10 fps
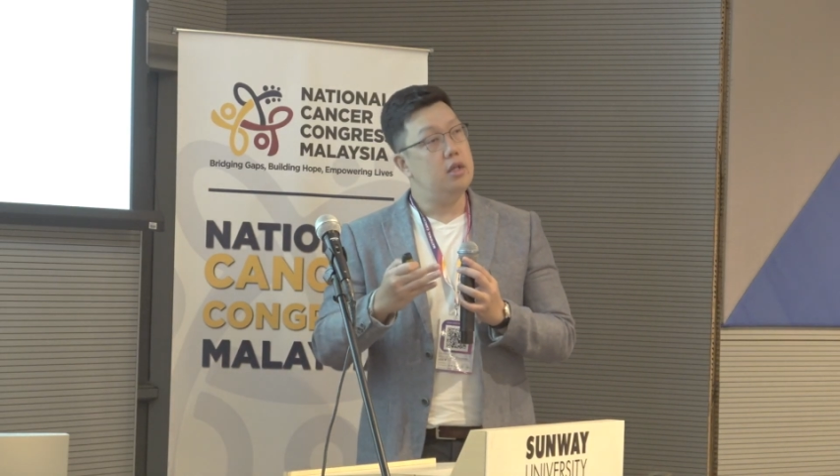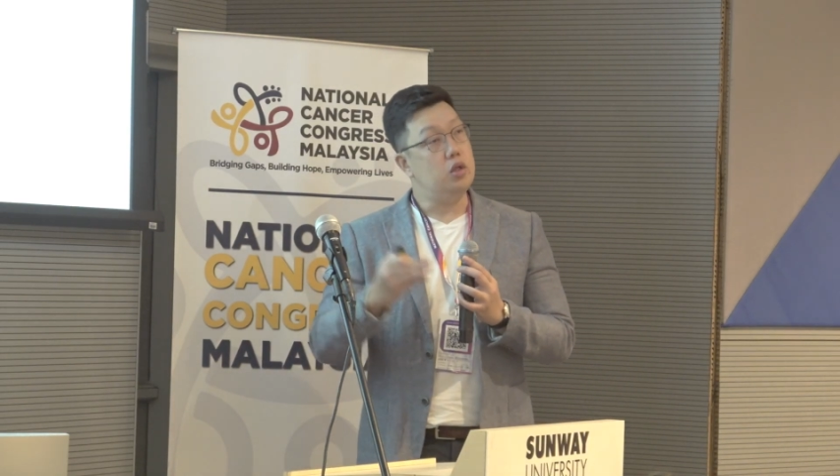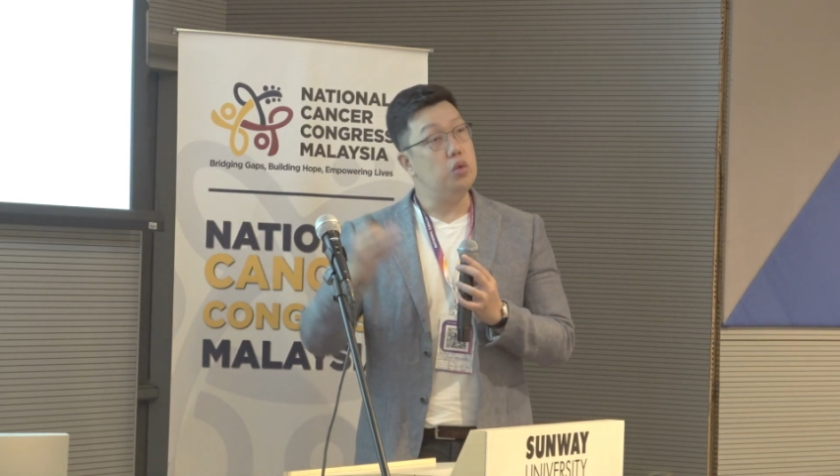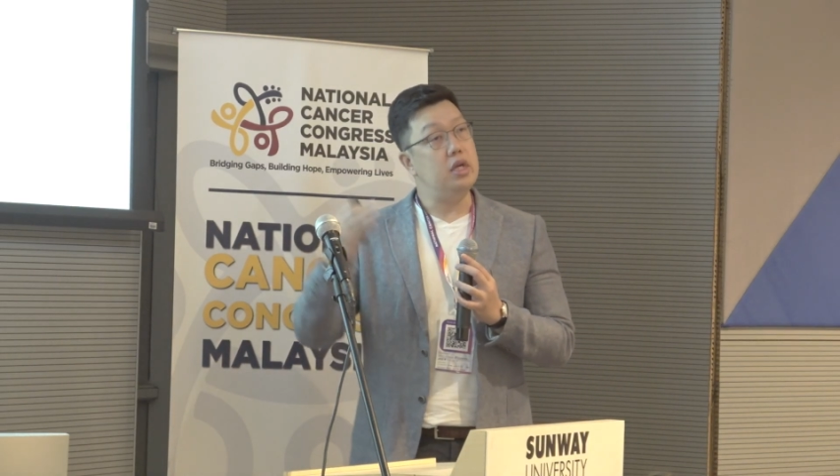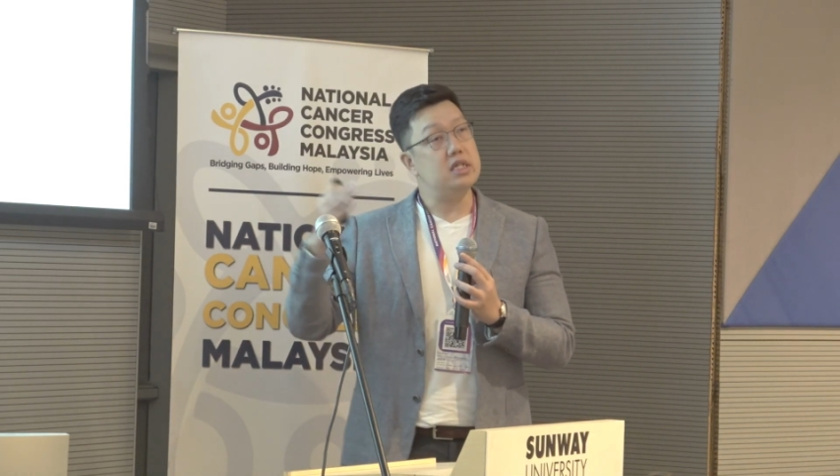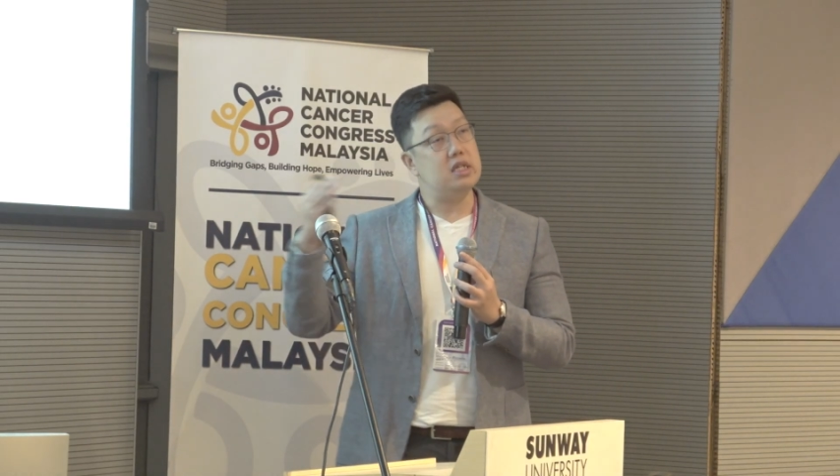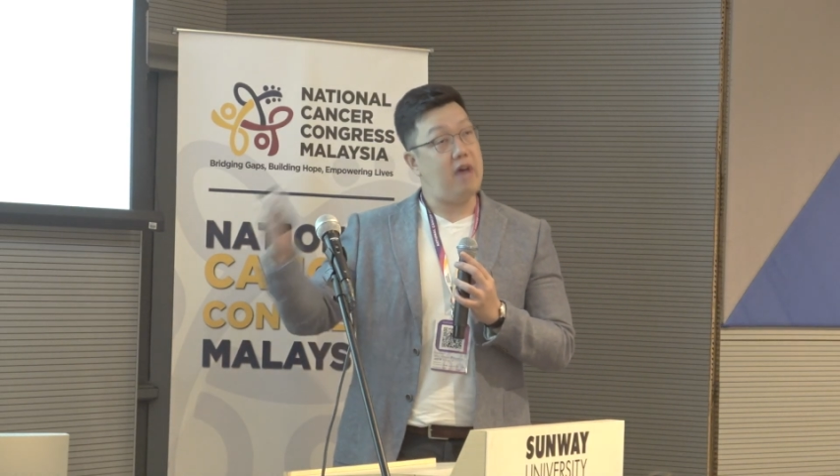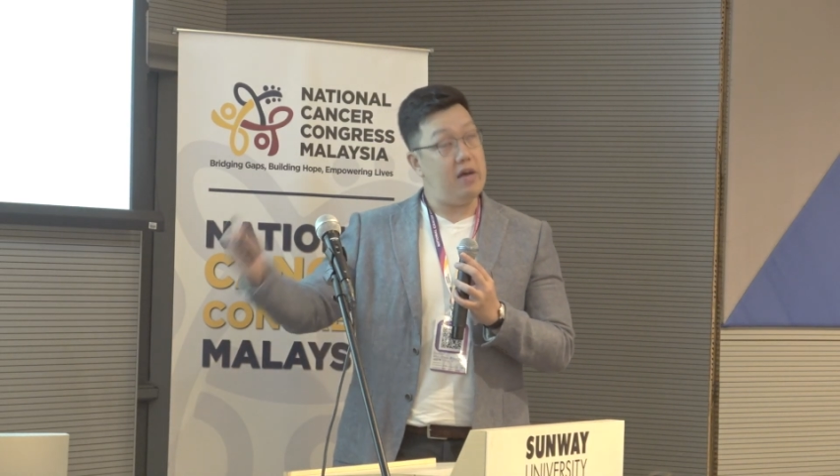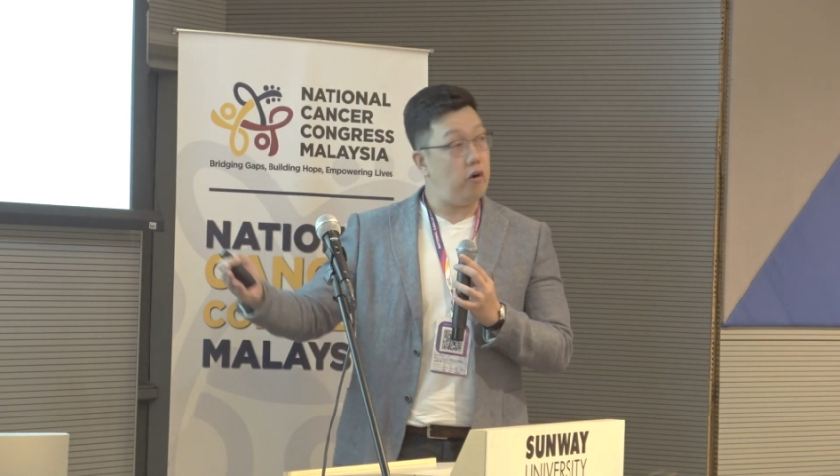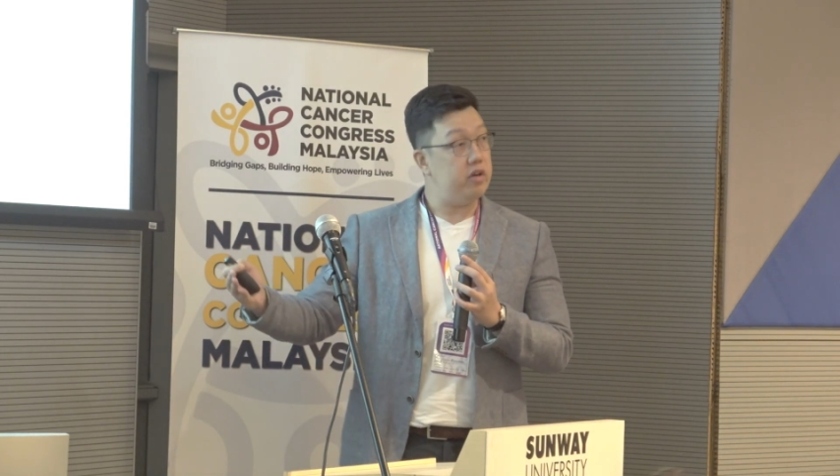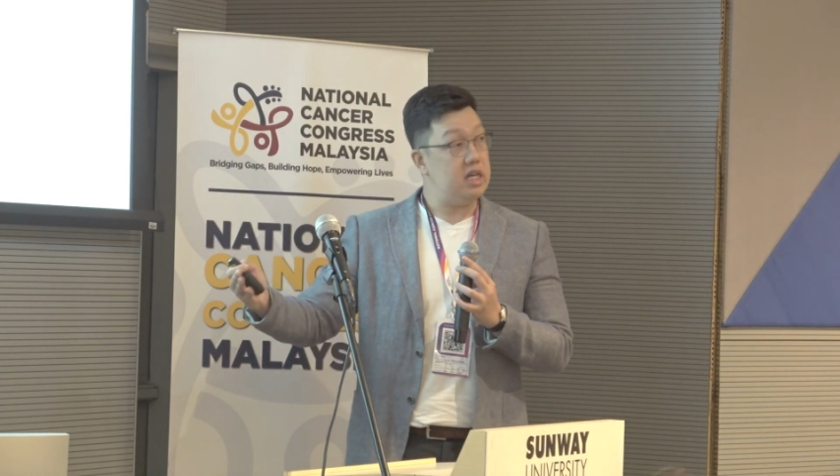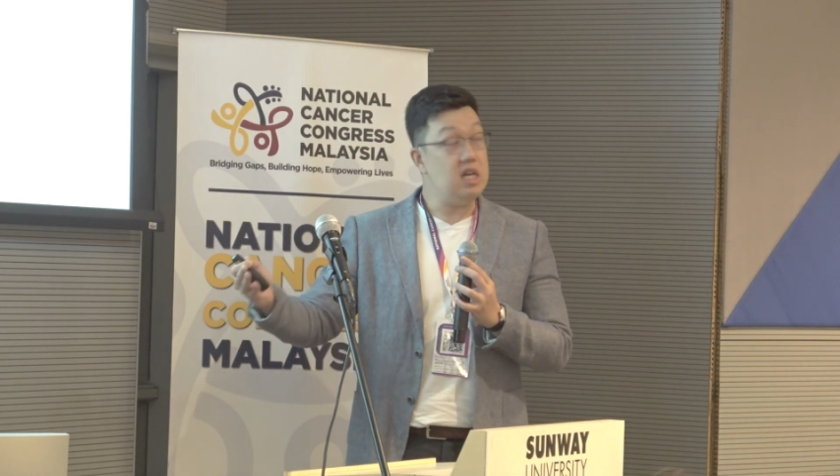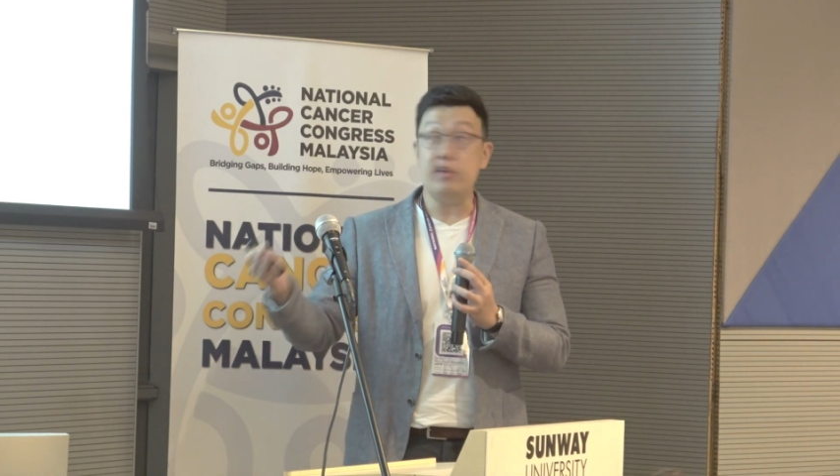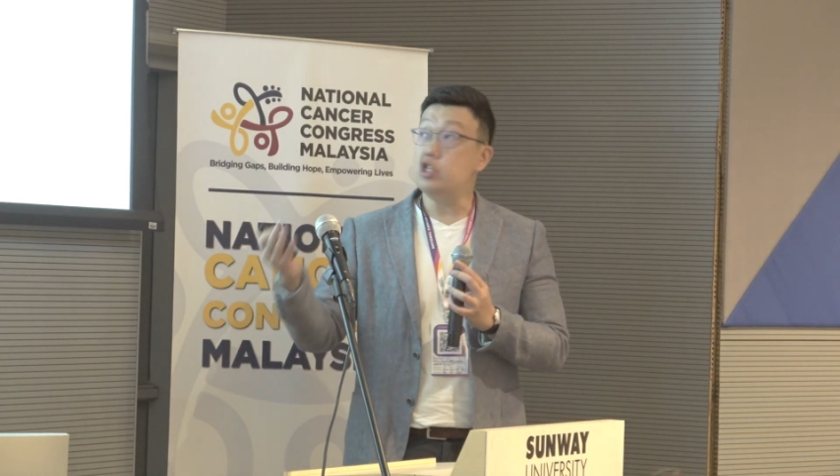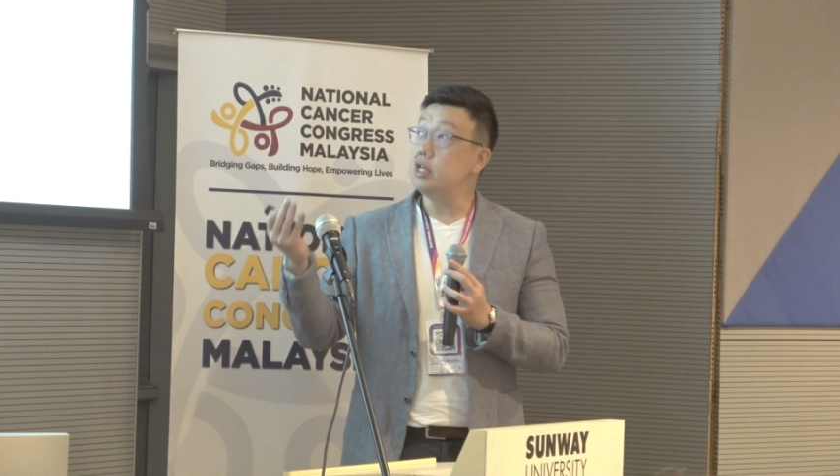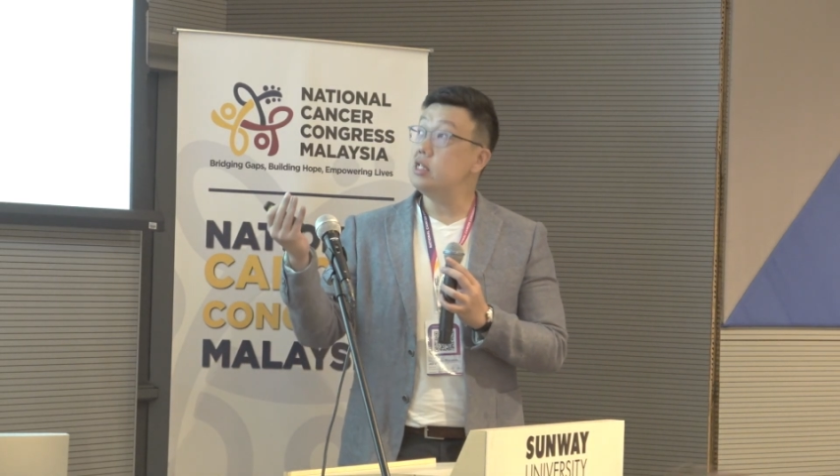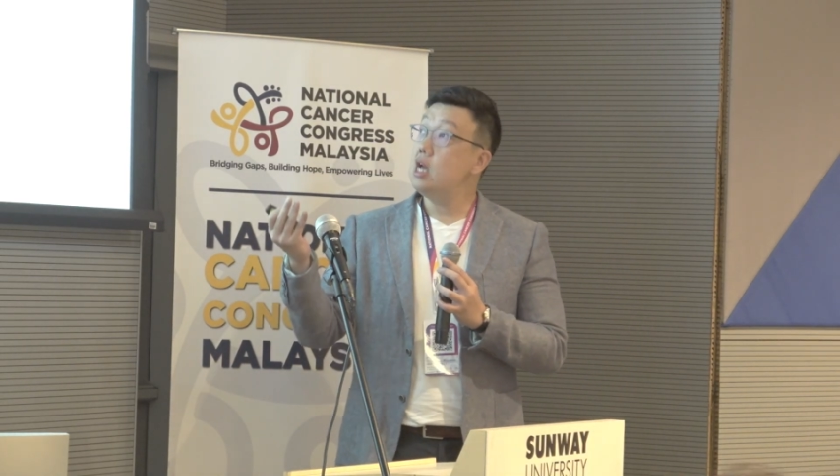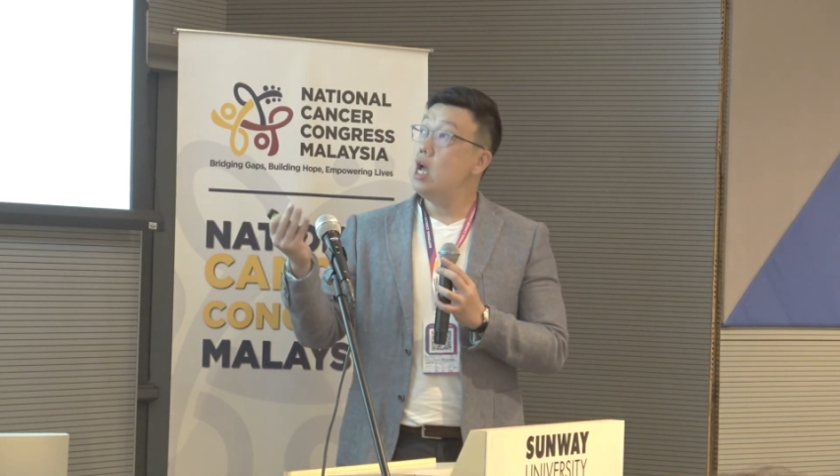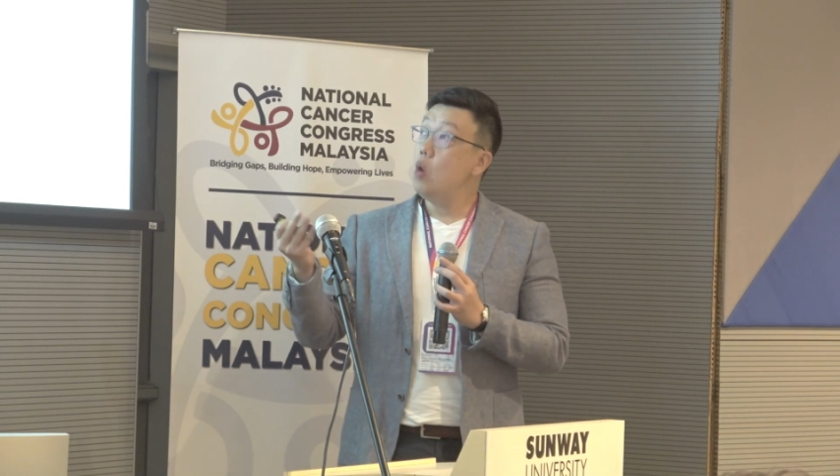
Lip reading: to the survival of the individuals.